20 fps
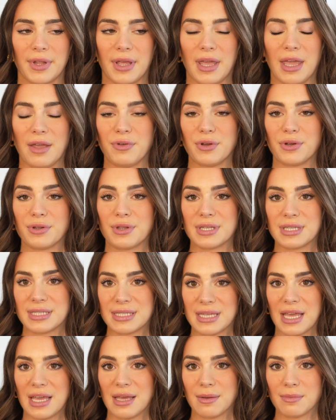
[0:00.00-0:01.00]
if you're the
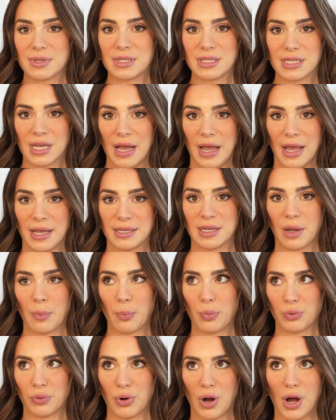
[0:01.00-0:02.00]
same size
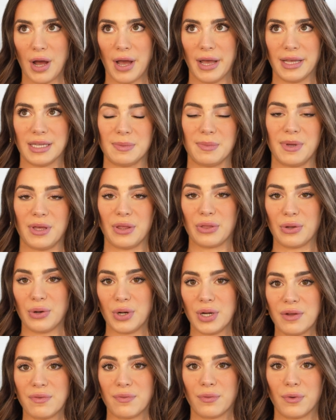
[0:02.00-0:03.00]
bra as me,
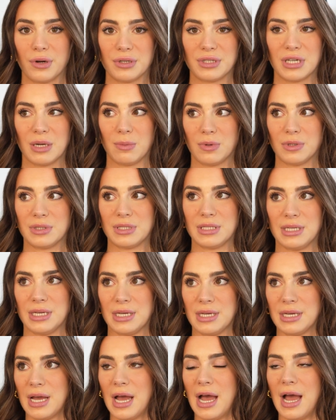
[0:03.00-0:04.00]
34 double
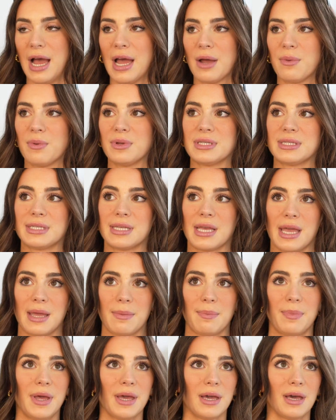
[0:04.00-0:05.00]
D, I would say
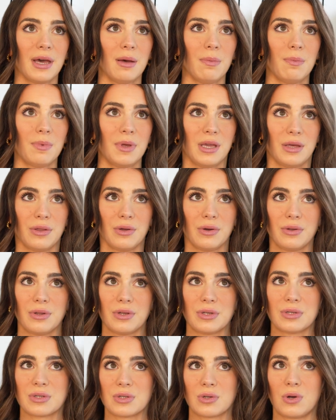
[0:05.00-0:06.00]
pick up either the
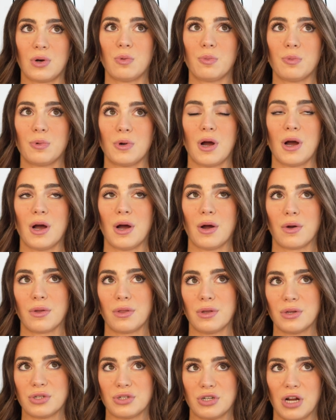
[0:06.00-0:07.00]
sculpt bra or
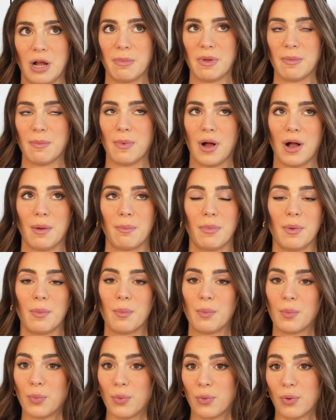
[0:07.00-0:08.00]
the strappy bra,
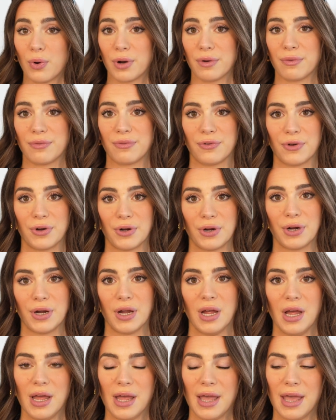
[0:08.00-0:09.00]
but more for
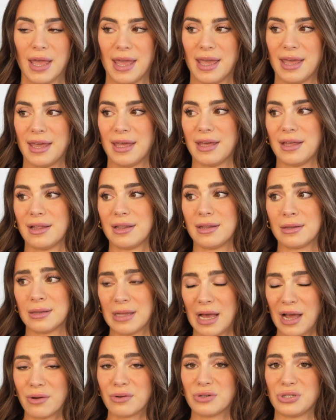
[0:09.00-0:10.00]
a
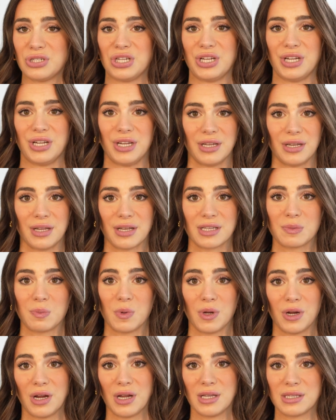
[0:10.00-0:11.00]
lounging
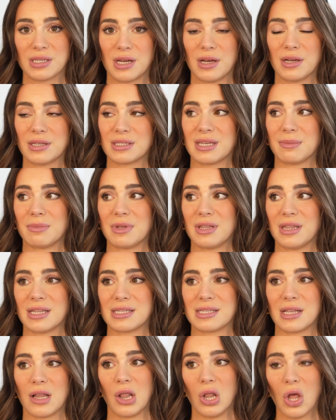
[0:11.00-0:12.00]
experience, something
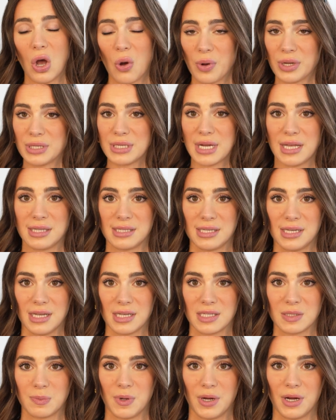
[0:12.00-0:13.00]
that's low intensity
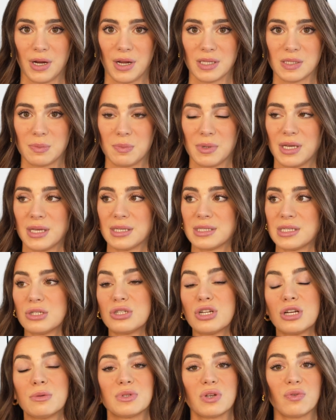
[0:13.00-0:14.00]
experience, because in
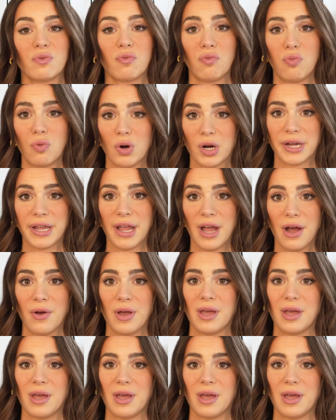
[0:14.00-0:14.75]
terms of workout